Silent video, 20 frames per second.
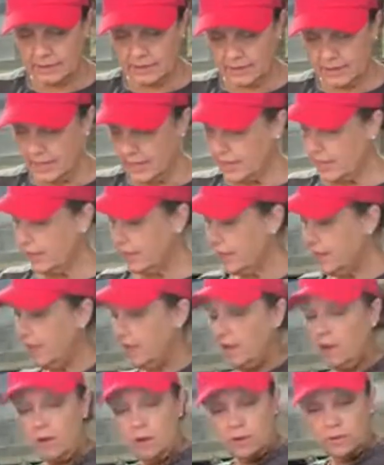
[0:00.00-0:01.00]
thing
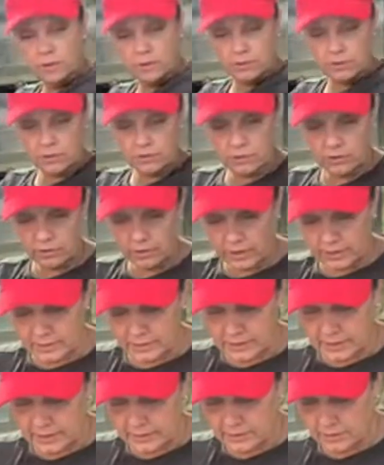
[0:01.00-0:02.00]
and all the little
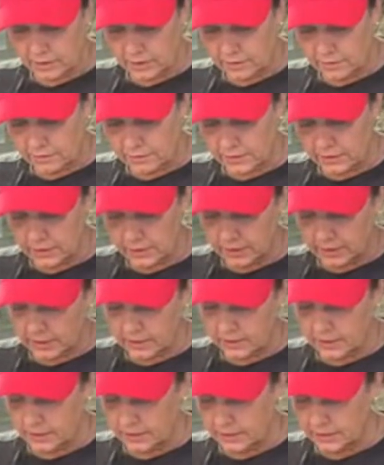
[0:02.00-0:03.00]
crusties off the
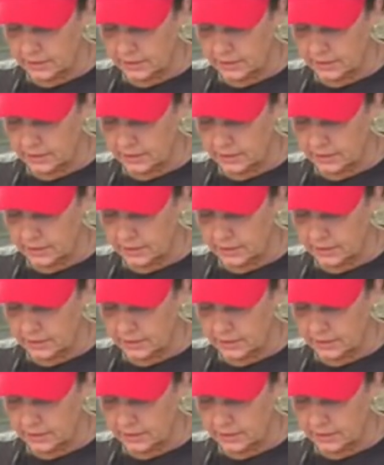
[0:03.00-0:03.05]
lid